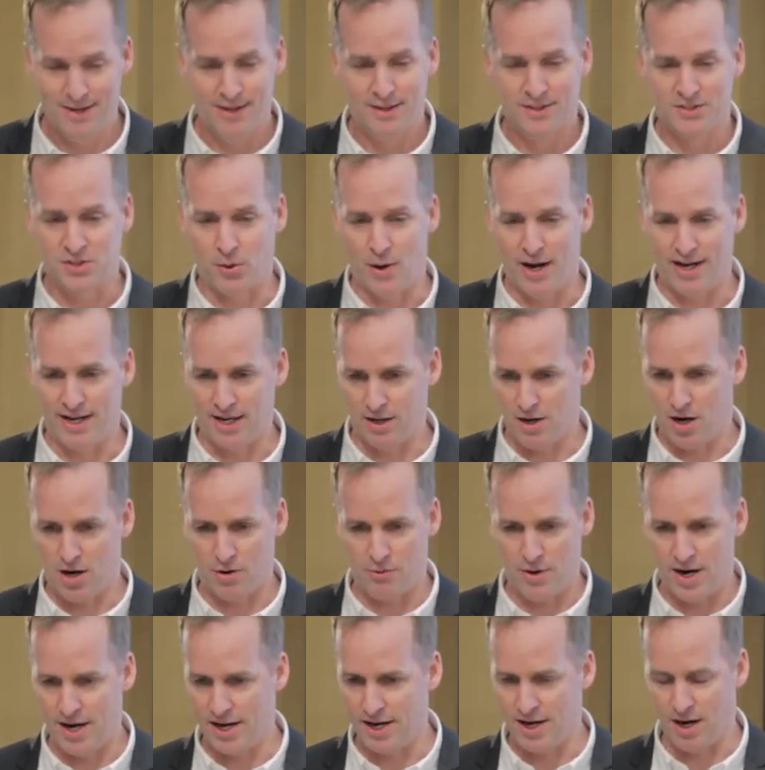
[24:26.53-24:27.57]
So I get all
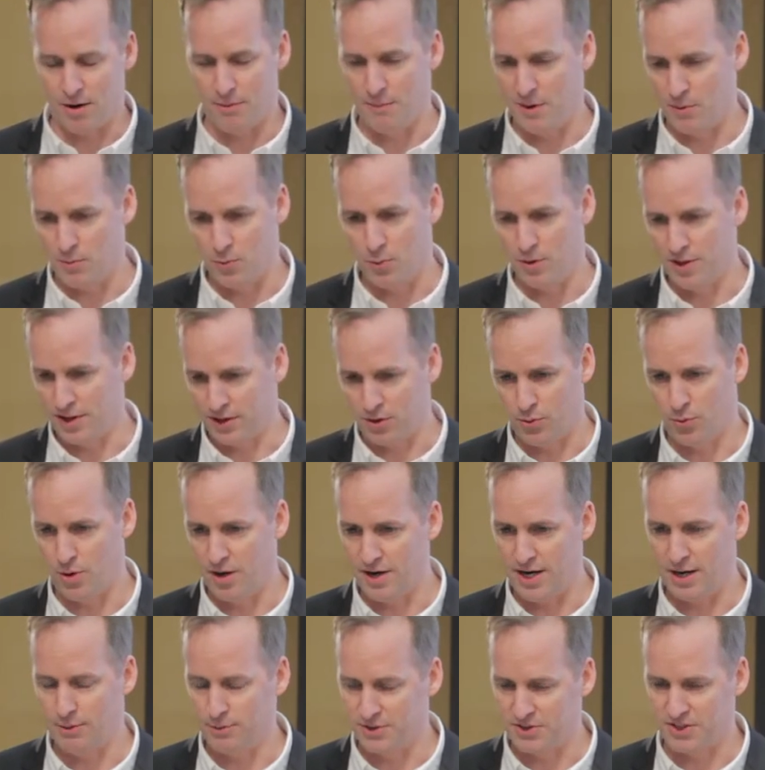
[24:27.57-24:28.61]
ready. I remember when the
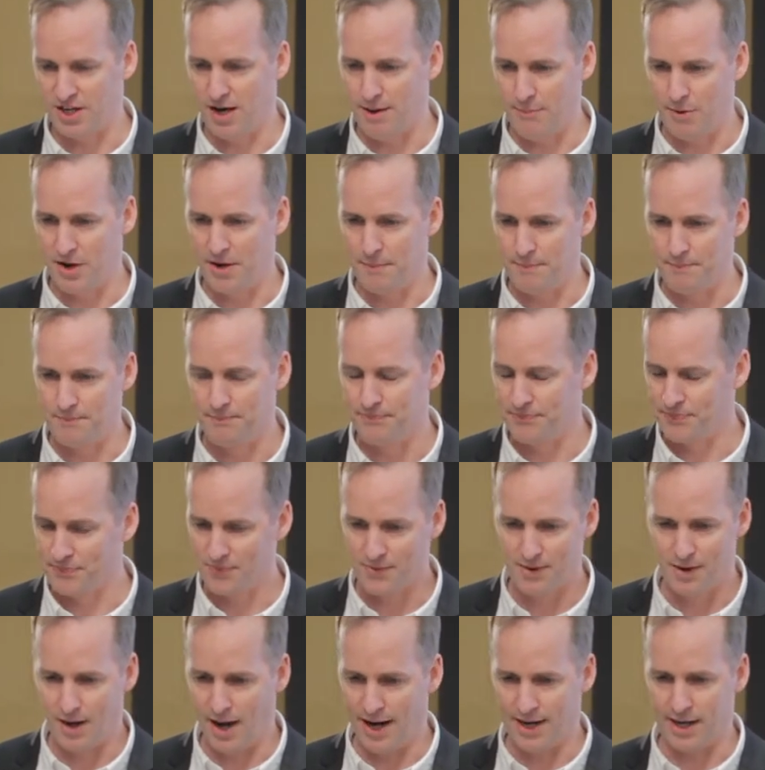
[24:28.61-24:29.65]
court day was coming,
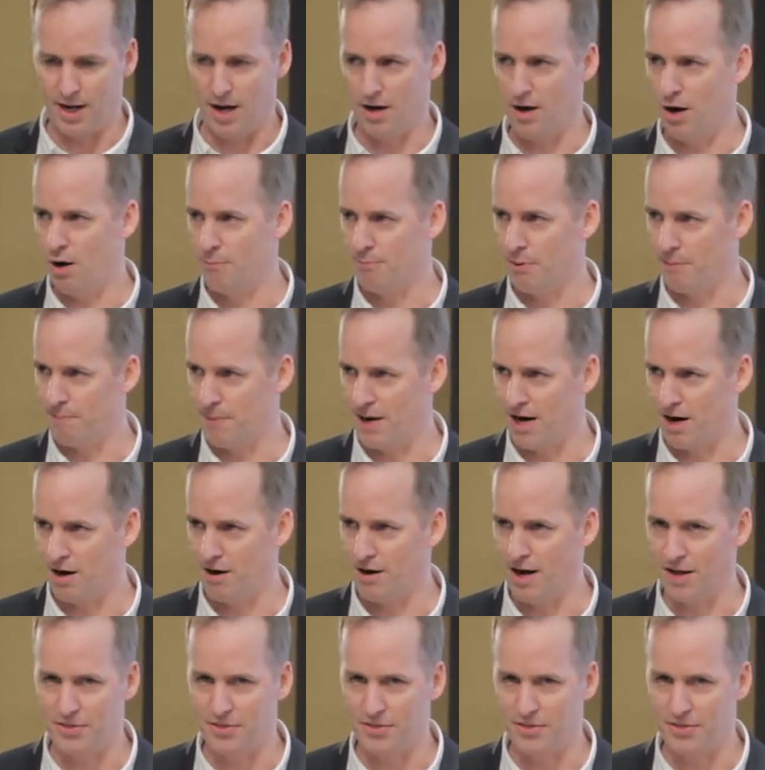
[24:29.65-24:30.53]
I got all prepared.